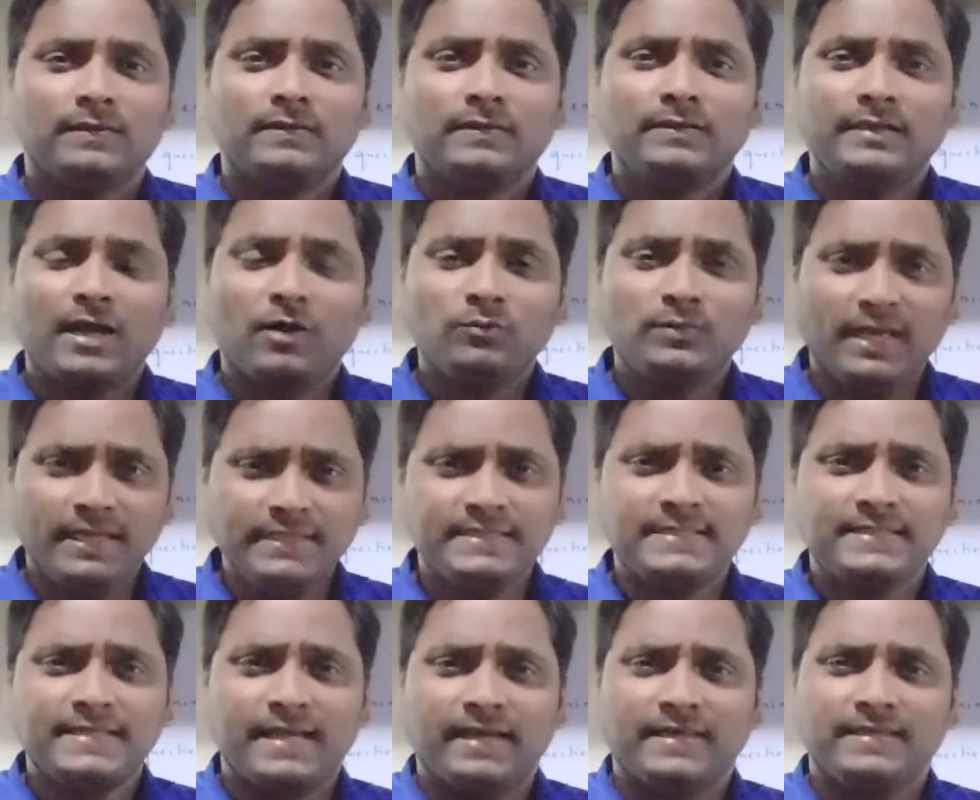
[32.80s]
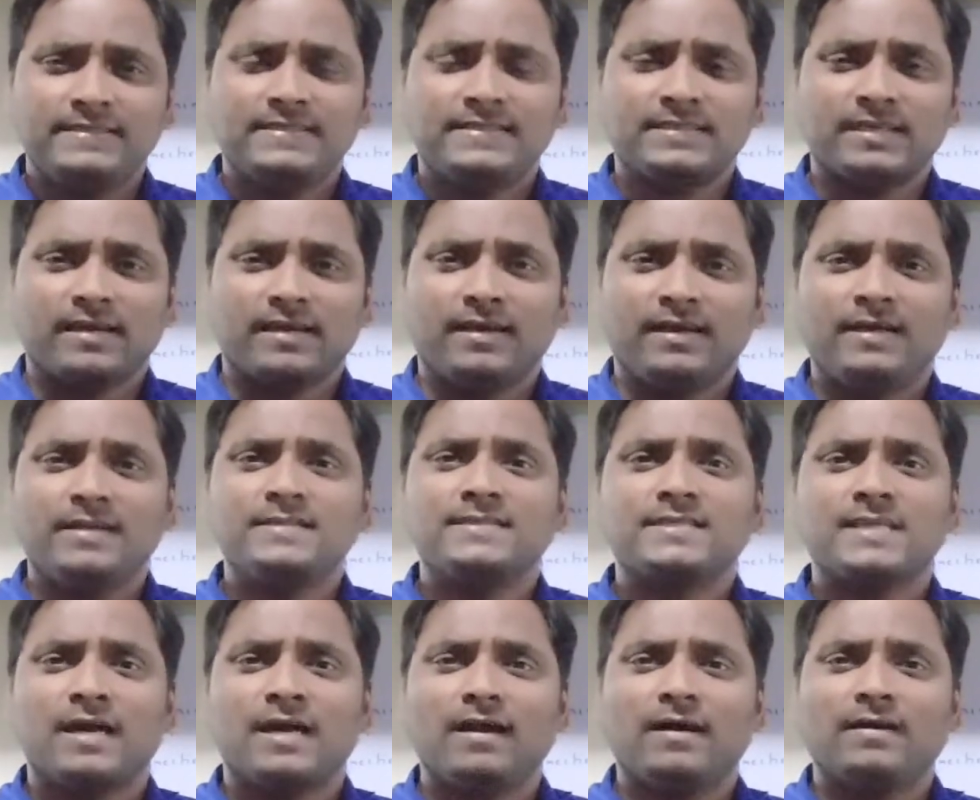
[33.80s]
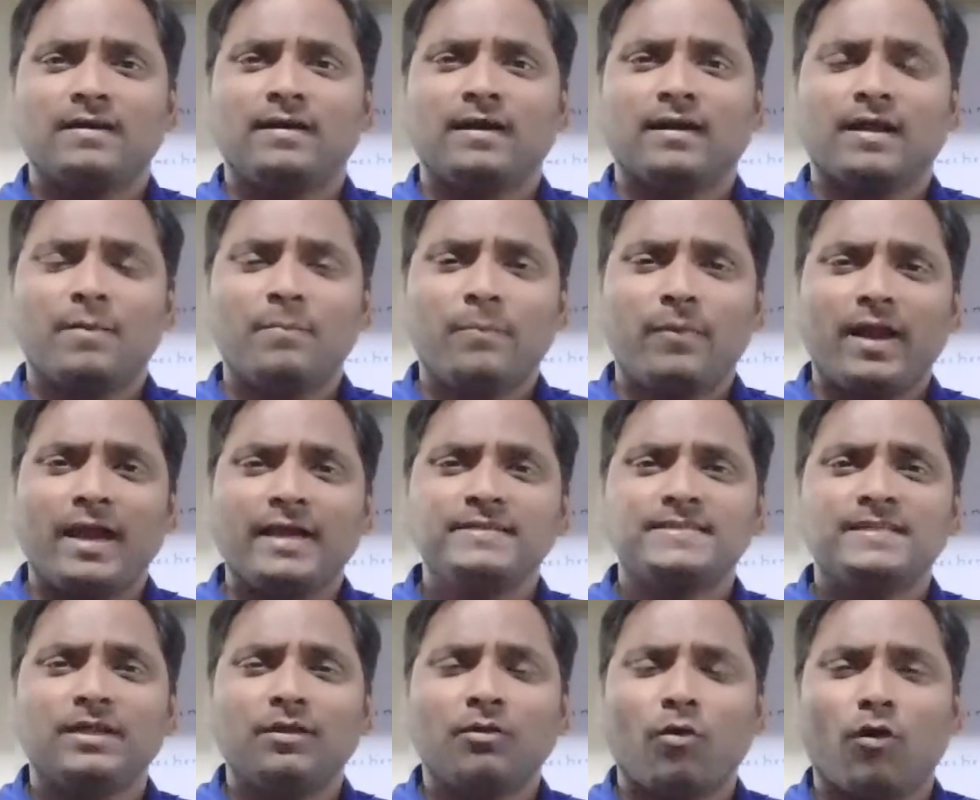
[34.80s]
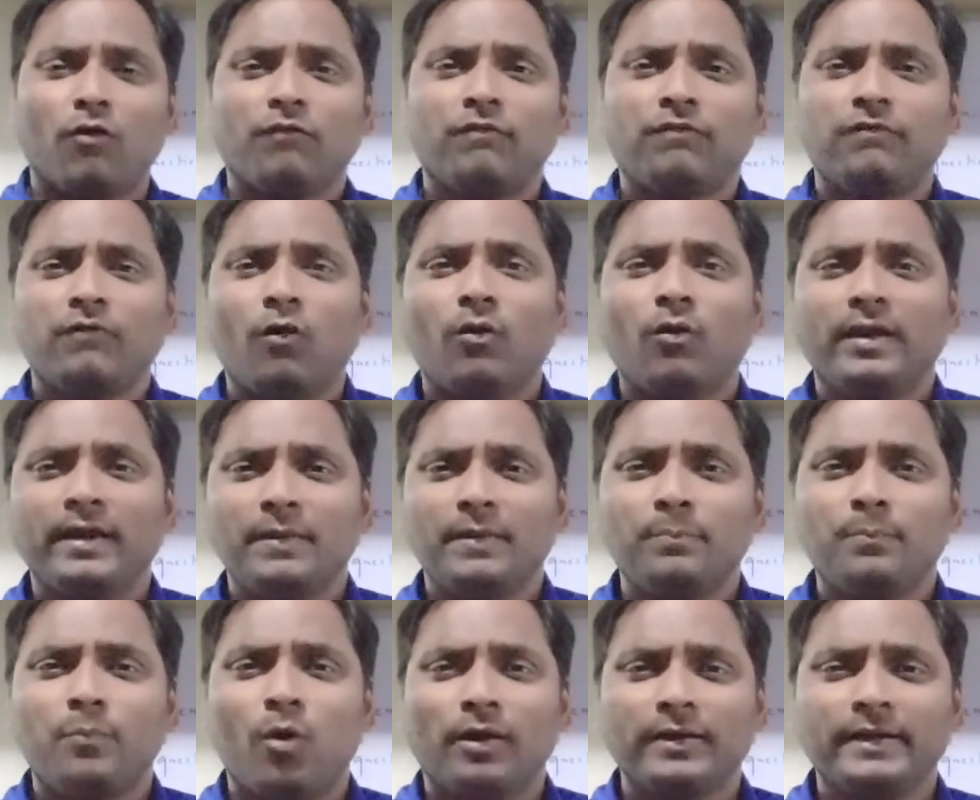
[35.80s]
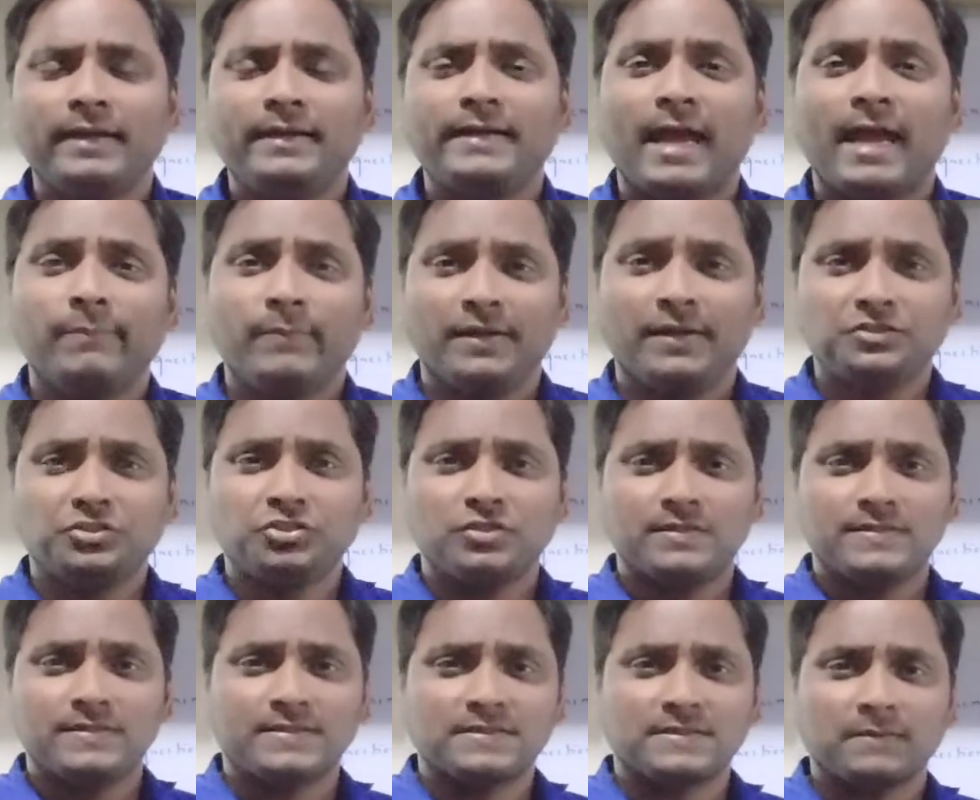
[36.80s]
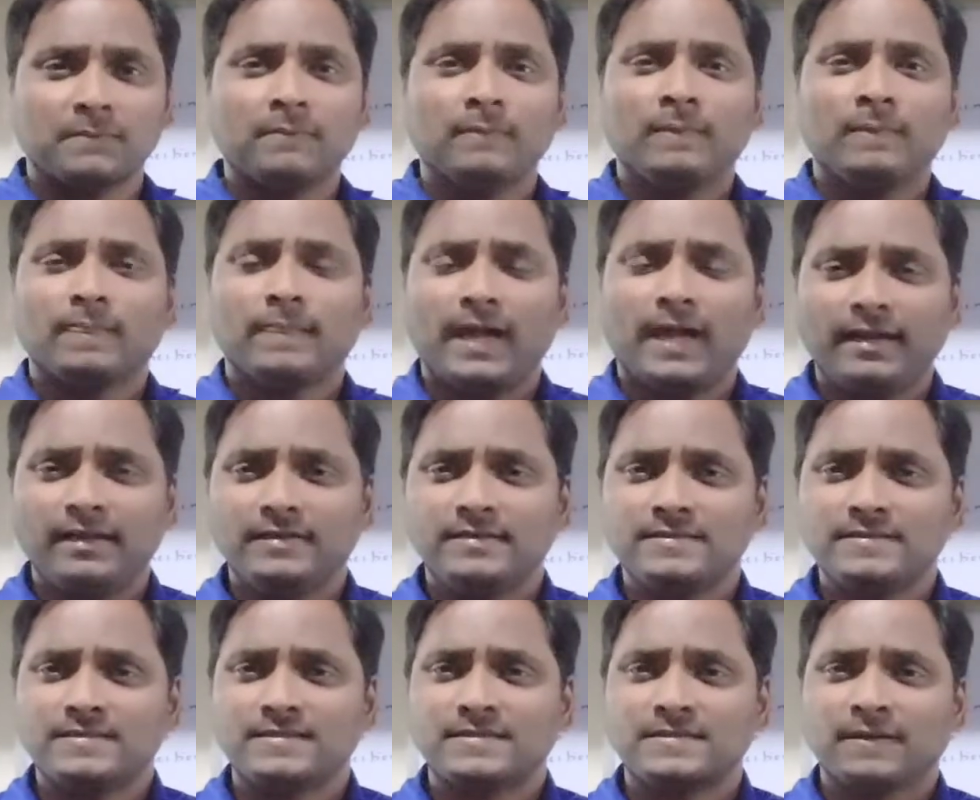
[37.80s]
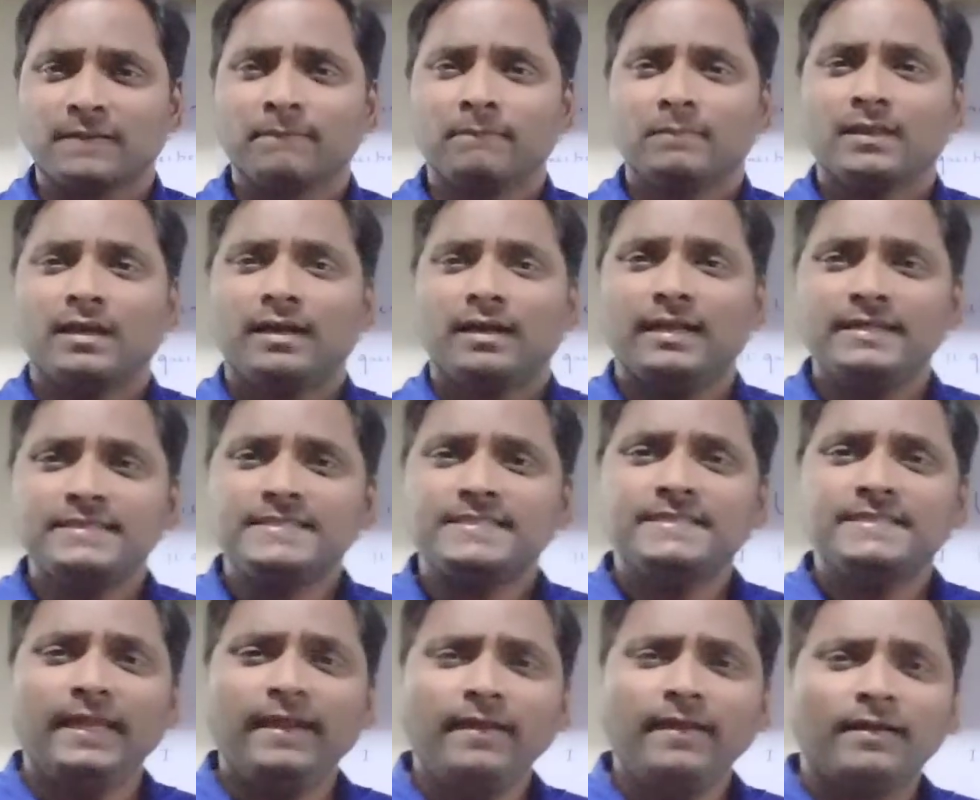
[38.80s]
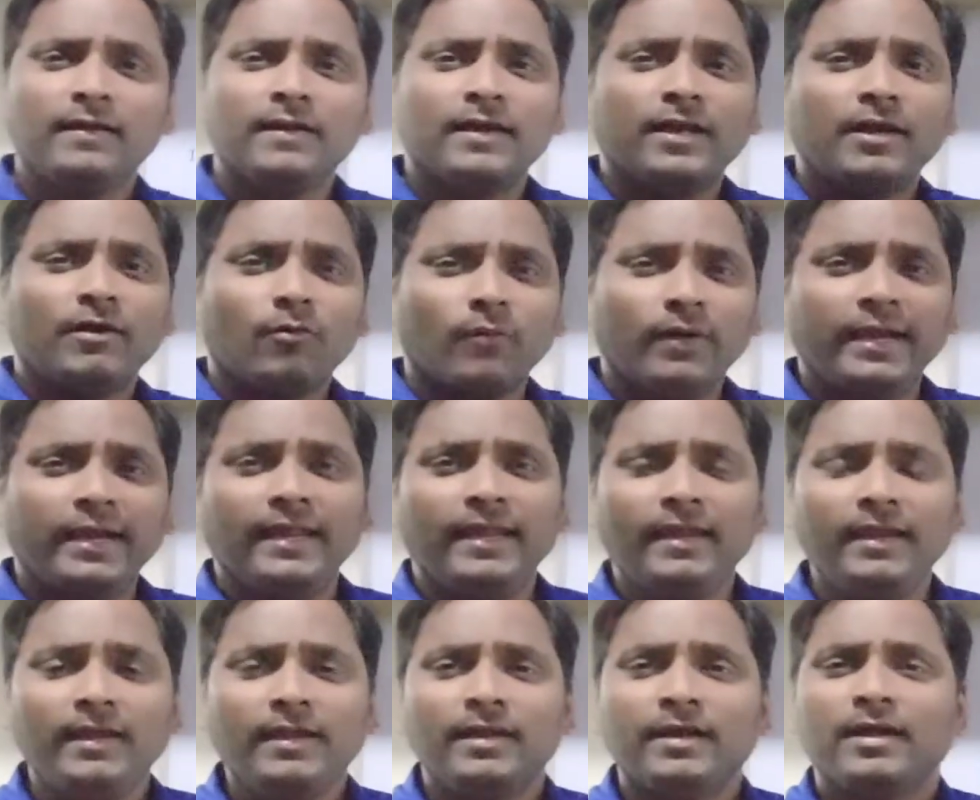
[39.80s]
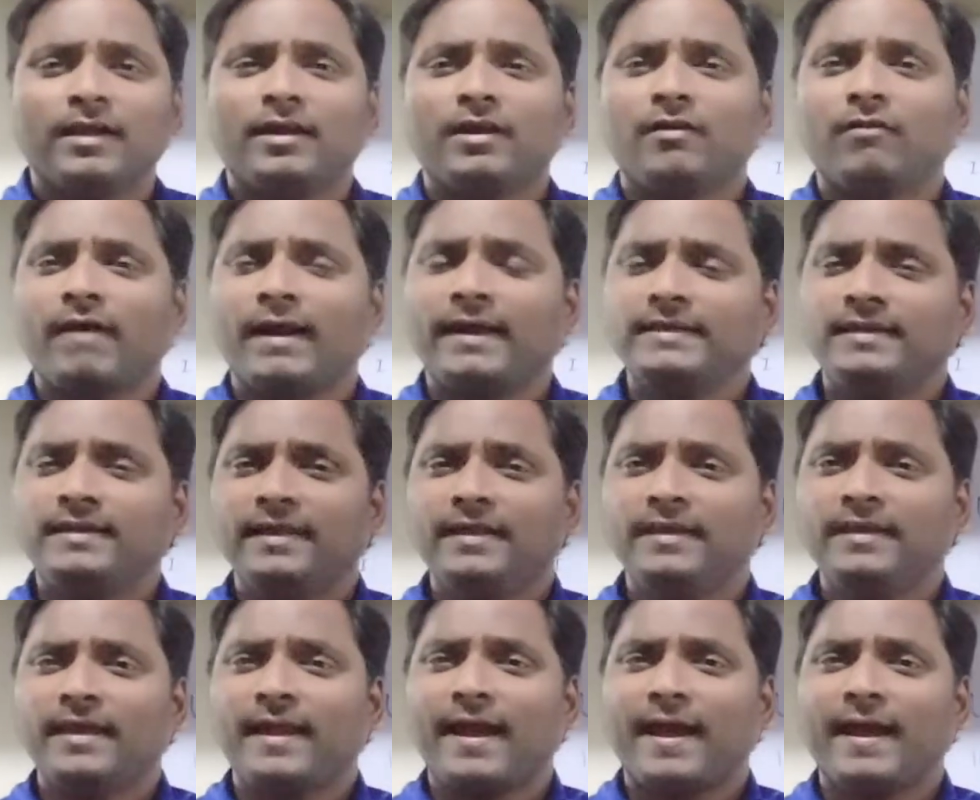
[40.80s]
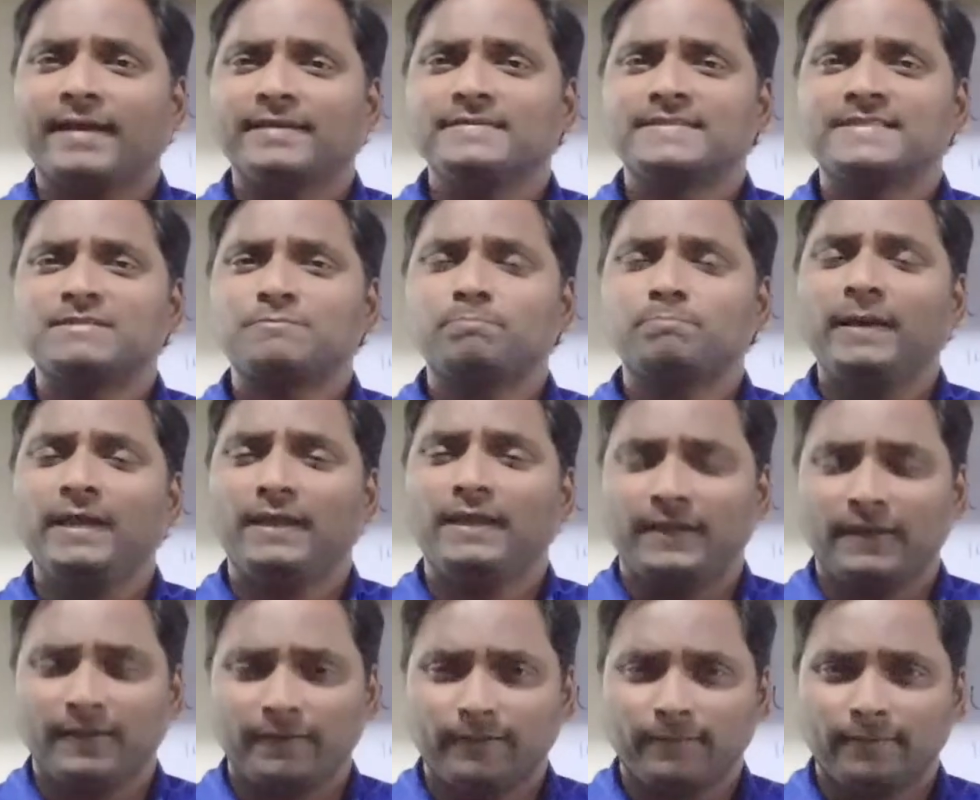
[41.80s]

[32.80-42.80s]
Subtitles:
Now this test is comprising of four important dimensions, that is listening, reading, writing and speaking.